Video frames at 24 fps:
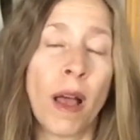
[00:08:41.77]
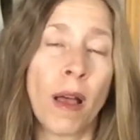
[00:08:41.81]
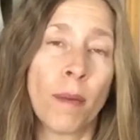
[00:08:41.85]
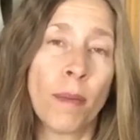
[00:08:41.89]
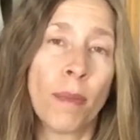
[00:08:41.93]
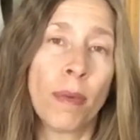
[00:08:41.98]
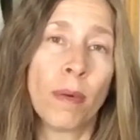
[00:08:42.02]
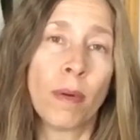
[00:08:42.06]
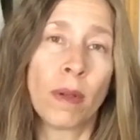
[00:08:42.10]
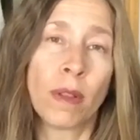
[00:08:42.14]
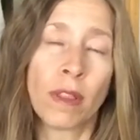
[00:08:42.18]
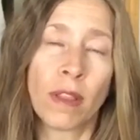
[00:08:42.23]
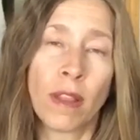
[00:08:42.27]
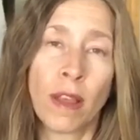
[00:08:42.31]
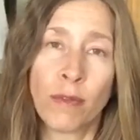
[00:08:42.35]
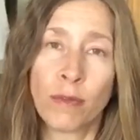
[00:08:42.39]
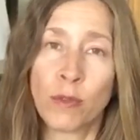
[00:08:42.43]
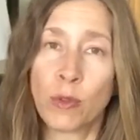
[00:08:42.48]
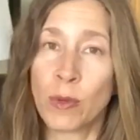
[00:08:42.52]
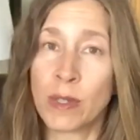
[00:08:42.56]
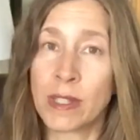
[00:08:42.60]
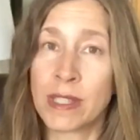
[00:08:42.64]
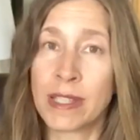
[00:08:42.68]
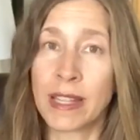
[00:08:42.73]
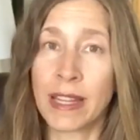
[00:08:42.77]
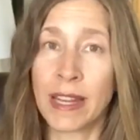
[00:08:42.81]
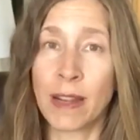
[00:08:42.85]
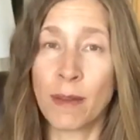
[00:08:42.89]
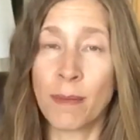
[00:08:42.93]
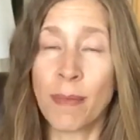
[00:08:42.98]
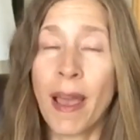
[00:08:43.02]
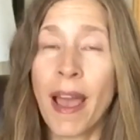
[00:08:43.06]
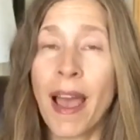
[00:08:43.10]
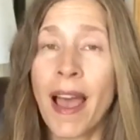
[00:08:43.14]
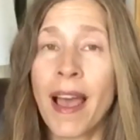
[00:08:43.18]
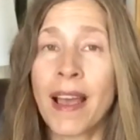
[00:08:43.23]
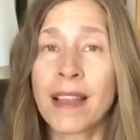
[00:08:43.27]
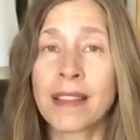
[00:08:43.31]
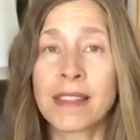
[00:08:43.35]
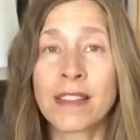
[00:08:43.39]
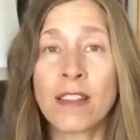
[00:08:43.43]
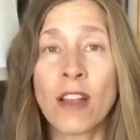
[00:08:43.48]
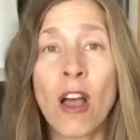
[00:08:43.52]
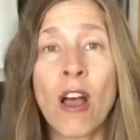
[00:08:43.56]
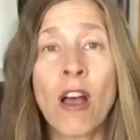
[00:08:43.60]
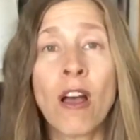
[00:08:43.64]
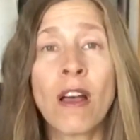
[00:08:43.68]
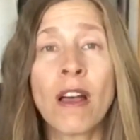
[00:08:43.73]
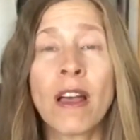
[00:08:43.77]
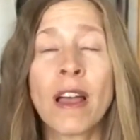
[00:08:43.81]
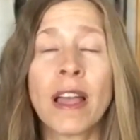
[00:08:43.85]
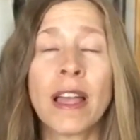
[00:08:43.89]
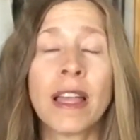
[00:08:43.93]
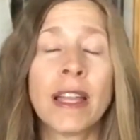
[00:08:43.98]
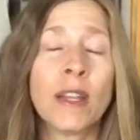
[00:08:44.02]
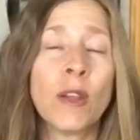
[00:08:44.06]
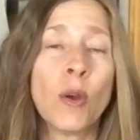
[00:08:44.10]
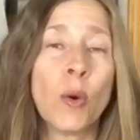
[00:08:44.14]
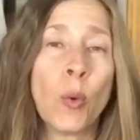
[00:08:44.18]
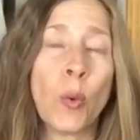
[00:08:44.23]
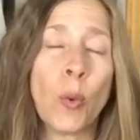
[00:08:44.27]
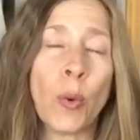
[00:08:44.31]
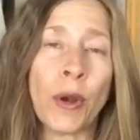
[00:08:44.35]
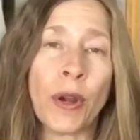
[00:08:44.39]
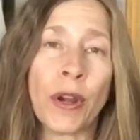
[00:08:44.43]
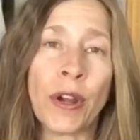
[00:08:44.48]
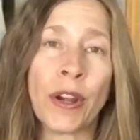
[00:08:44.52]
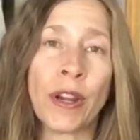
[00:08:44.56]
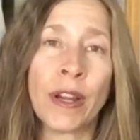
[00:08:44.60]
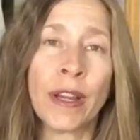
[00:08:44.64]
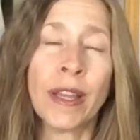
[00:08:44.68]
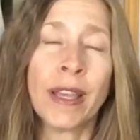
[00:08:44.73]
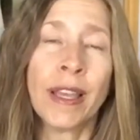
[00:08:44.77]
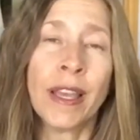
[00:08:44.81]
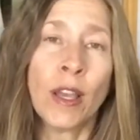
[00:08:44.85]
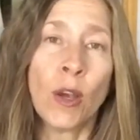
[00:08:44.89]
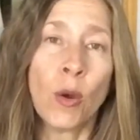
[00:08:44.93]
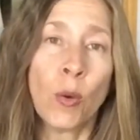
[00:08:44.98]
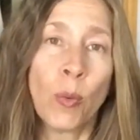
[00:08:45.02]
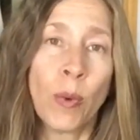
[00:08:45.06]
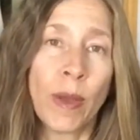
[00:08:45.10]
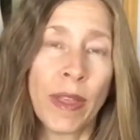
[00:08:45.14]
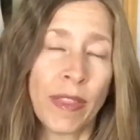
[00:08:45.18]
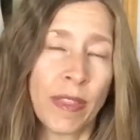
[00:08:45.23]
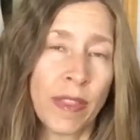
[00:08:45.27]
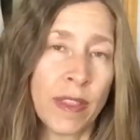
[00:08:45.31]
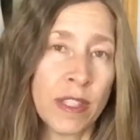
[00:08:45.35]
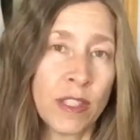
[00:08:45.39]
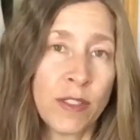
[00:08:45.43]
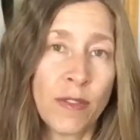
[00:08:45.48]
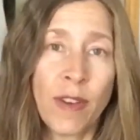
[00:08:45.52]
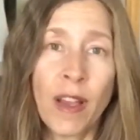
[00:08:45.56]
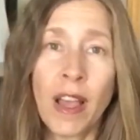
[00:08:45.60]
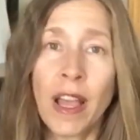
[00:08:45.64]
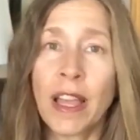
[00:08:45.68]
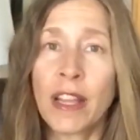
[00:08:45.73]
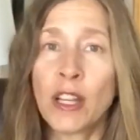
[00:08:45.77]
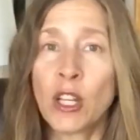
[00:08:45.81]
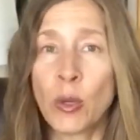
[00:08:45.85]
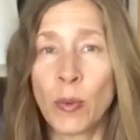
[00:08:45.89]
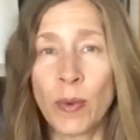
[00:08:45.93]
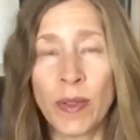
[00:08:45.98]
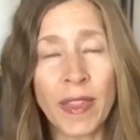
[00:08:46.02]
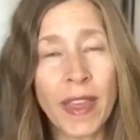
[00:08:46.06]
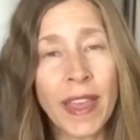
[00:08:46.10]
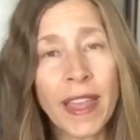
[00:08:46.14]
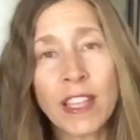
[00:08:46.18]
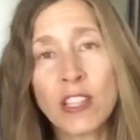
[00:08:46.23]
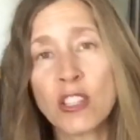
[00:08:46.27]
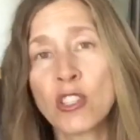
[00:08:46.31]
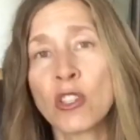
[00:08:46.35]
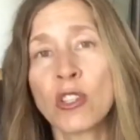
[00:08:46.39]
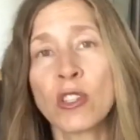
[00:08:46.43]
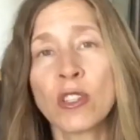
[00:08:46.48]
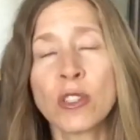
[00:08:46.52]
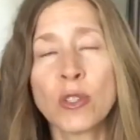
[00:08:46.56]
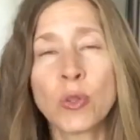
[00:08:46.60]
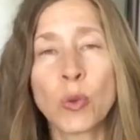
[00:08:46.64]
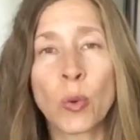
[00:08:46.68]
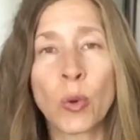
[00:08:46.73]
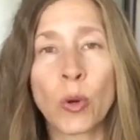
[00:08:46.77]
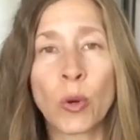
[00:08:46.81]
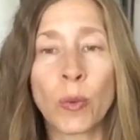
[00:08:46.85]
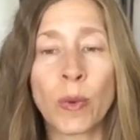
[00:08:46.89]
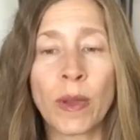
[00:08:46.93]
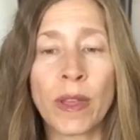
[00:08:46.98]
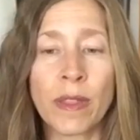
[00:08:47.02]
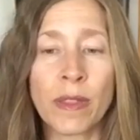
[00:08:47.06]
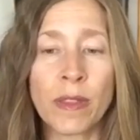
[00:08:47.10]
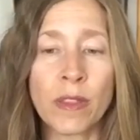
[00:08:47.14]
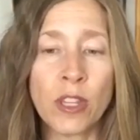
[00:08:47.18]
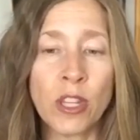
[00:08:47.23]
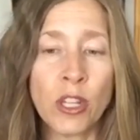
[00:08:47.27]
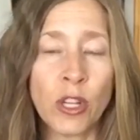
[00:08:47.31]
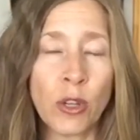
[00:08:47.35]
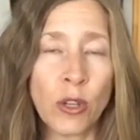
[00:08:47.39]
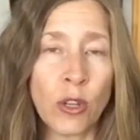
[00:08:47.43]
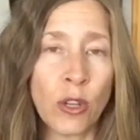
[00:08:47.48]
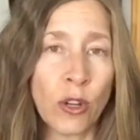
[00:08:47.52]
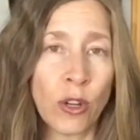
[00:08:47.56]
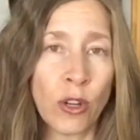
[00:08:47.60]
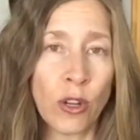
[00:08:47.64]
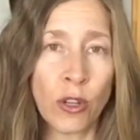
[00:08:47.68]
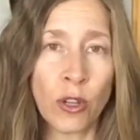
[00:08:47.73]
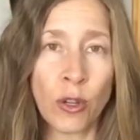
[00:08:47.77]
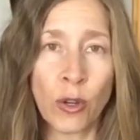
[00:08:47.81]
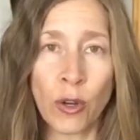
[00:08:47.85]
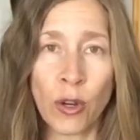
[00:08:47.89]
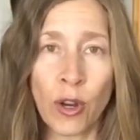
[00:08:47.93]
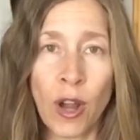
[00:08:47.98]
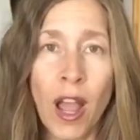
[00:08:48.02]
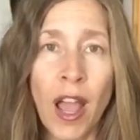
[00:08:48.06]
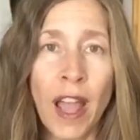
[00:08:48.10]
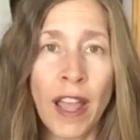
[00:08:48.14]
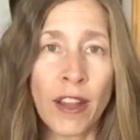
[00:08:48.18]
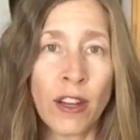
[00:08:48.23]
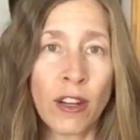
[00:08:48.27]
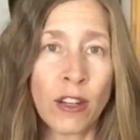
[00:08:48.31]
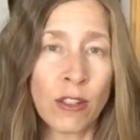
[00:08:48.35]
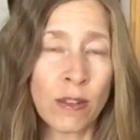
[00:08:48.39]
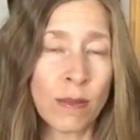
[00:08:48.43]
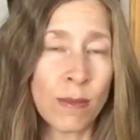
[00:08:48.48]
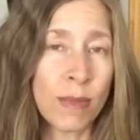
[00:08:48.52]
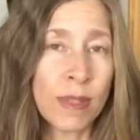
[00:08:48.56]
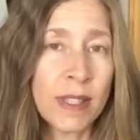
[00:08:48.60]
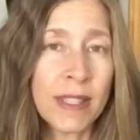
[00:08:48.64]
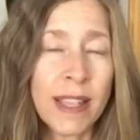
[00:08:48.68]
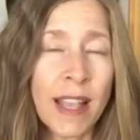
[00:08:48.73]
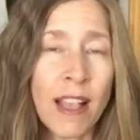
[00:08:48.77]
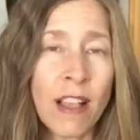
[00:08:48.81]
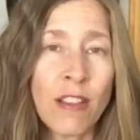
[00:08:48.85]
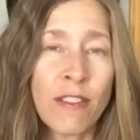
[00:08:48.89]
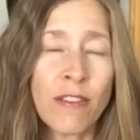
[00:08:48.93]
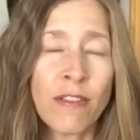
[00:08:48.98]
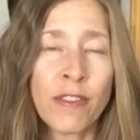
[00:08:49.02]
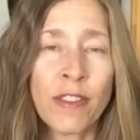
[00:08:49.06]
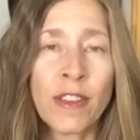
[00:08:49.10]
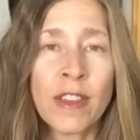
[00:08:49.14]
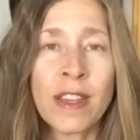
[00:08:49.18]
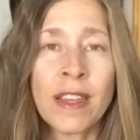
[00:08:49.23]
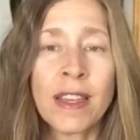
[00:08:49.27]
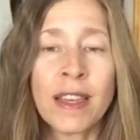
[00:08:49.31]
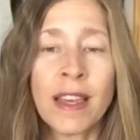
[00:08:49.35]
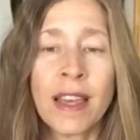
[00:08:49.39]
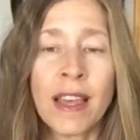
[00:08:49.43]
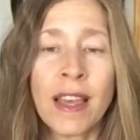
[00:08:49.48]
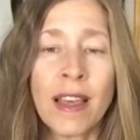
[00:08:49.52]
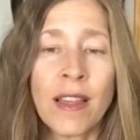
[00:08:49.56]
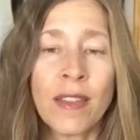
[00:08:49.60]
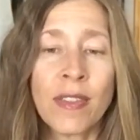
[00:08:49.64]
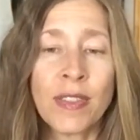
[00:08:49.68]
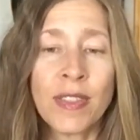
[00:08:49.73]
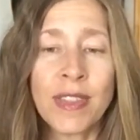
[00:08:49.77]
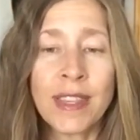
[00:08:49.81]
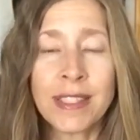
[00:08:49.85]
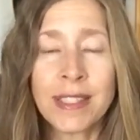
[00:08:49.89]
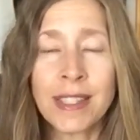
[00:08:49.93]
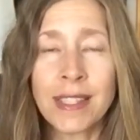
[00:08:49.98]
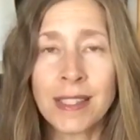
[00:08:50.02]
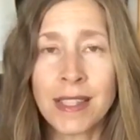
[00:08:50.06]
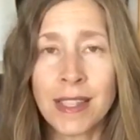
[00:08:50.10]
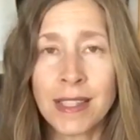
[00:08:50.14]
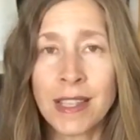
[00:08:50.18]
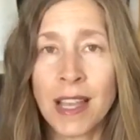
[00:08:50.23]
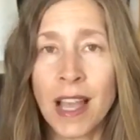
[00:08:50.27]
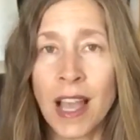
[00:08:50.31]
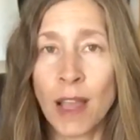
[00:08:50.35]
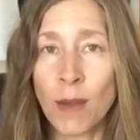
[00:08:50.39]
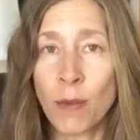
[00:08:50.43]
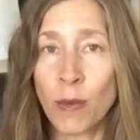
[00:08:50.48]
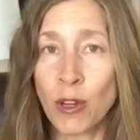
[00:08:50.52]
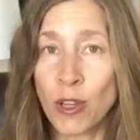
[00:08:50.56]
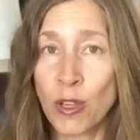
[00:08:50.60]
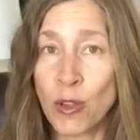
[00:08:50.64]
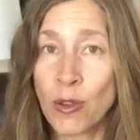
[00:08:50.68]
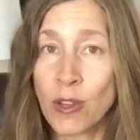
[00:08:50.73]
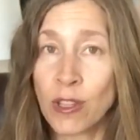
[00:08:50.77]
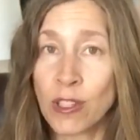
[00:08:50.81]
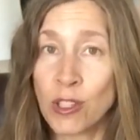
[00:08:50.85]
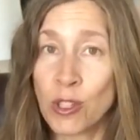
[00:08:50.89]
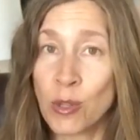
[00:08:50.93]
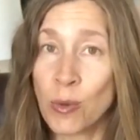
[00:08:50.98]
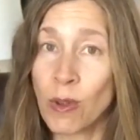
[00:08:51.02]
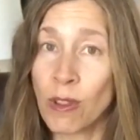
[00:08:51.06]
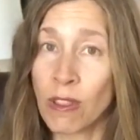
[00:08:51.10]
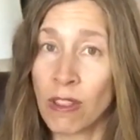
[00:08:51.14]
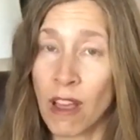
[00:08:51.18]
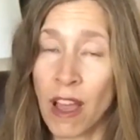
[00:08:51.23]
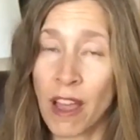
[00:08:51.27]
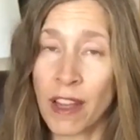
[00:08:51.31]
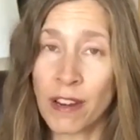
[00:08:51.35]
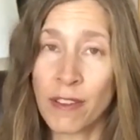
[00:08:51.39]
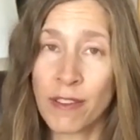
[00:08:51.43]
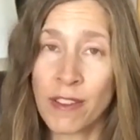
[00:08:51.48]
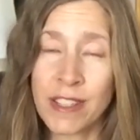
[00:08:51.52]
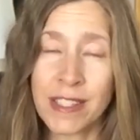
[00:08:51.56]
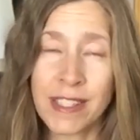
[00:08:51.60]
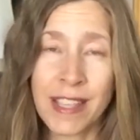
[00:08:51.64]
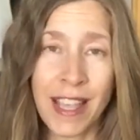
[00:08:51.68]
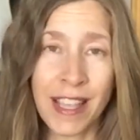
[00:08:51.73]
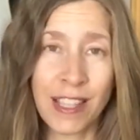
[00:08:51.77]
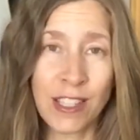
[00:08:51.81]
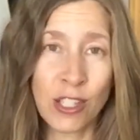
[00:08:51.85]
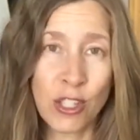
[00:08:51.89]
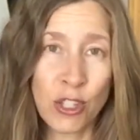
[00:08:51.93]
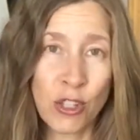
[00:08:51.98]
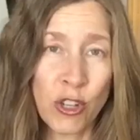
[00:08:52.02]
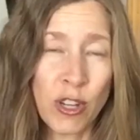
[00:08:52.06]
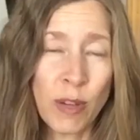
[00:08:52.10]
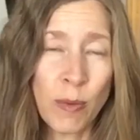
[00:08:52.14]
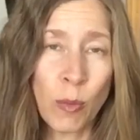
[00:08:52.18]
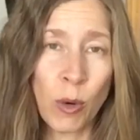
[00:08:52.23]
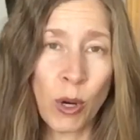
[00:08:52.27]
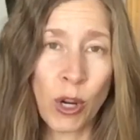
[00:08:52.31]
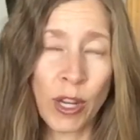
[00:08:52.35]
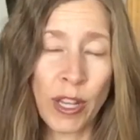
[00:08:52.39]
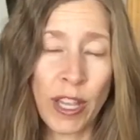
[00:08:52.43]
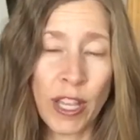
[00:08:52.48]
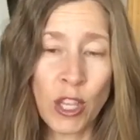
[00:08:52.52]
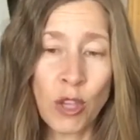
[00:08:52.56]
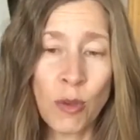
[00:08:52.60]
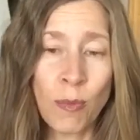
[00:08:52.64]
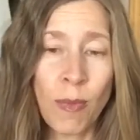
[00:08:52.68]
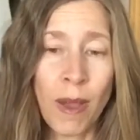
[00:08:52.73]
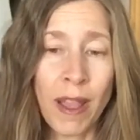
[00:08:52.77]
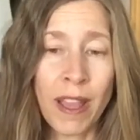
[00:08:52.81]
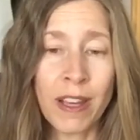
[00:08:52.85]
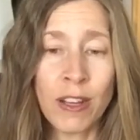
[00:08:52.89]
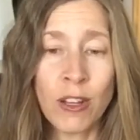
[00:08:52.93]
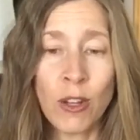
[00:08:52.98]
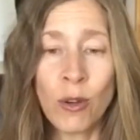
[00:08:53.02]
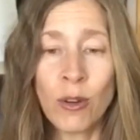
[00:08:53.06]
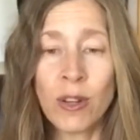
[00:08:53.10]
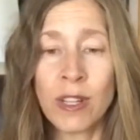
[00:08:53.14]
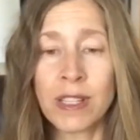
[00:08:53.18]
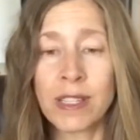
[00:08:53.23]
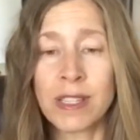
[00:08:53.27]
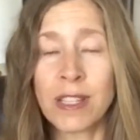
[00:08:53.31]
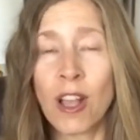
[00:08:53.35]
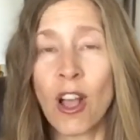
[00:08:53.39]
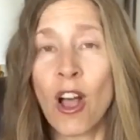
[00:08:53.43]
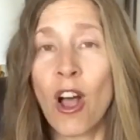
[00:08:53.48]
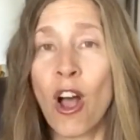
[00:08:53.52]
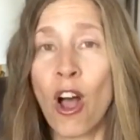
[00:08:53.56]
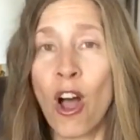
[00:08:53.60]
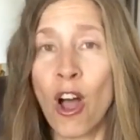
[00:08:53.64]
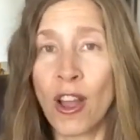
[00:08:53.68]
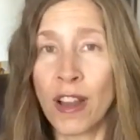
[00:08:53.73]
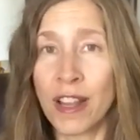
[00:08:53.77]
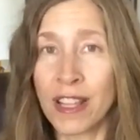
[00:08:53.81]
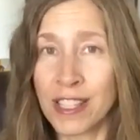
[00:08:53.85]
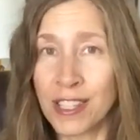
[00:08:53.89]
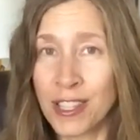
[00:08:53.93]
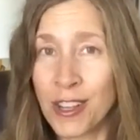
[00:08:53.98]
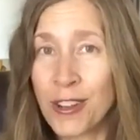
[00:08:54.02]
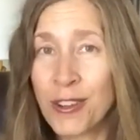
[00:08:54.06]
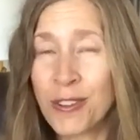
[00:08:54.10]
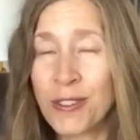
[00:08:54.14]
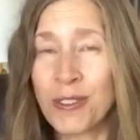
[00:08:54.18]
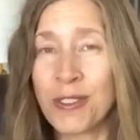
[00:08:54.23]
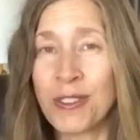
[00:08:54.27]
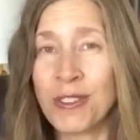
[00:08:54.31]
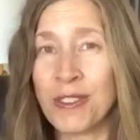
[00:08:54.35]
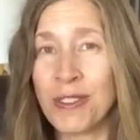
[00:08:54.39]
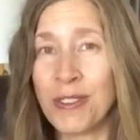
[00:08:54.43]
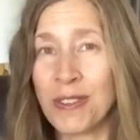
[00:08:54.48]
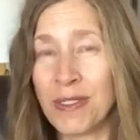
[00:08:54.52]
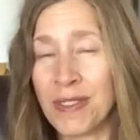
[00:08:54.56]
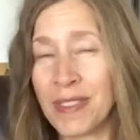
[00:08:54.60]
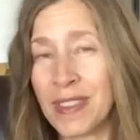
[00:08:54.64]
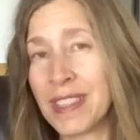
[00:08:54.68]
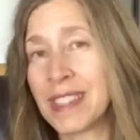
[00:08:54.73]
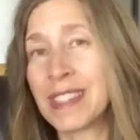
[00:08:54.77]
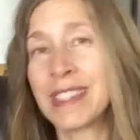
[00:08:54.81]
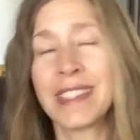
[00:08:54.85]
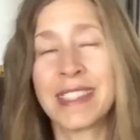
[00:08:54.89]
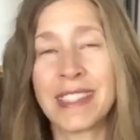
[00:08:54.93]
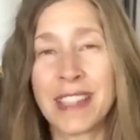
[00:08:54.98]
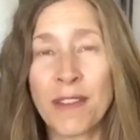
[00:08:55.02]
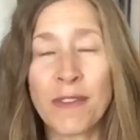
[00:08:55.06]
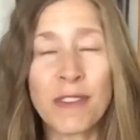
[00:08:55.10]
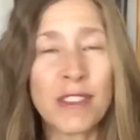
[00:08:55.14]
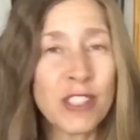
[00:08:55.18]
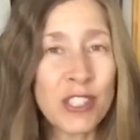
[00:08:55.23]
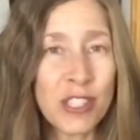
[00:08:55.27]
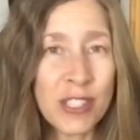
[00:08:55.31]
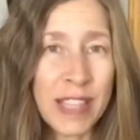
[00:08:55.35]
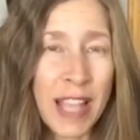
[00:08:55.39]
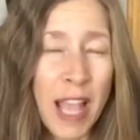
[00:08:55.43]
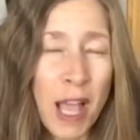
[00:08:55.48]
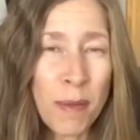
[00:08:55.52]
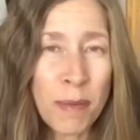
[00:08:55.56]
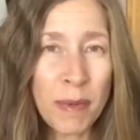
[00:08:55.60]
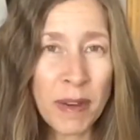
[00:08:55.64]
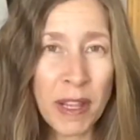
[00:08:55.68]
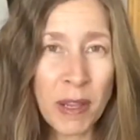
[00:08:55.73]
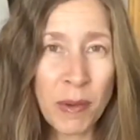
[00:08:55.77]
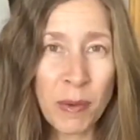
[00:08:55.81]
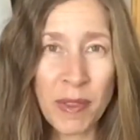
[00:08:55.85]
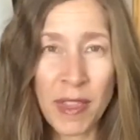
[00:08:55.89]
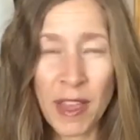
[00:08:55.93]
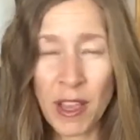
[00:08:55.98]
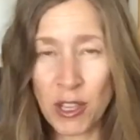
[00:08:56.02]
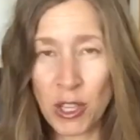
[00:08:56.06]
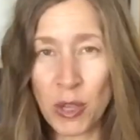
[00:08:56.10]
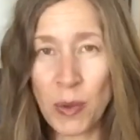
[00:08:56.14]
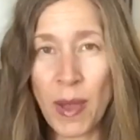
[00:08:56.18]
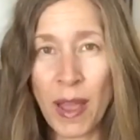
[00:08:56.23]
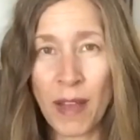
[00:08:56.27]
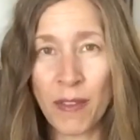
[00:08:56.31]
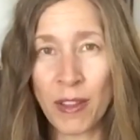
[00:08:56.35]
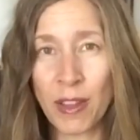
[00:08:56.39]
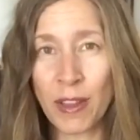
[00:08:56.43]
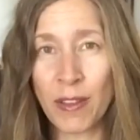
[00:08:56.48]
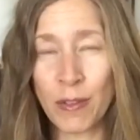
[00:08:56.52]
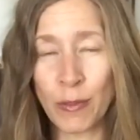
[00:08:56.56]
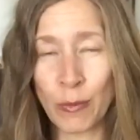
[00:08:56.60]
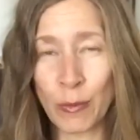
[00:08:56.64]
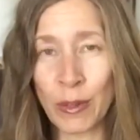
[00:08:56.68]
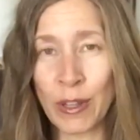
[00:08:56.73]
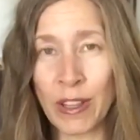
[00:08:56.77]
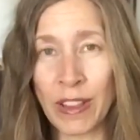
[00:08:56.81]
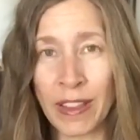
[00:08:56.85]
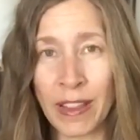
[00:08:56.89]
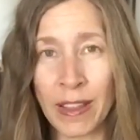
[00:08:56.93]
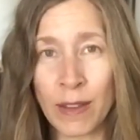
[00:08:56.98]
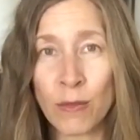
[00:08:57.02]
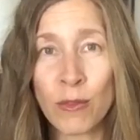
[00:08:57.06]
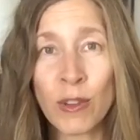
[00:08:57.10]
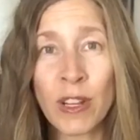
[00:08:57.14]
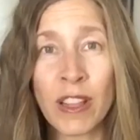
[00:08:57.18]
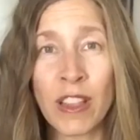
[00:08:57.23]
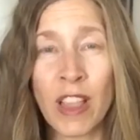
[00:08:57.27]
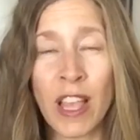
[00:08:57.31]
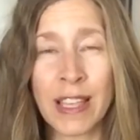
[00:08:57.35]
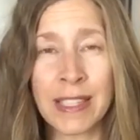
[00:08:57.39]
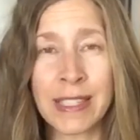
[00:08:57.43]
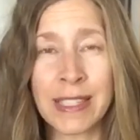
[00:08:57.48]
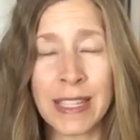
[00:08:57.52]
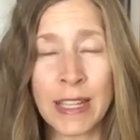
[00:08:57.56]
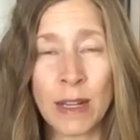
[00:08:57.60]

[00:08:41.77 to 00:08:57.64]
loved ones that had passed on, or with the divine, or with angels, or with, you know, your higher self, this is a time where you can do a lot of intense dream work. And you might notice on its own, this stuff is just happening without you having even realized it.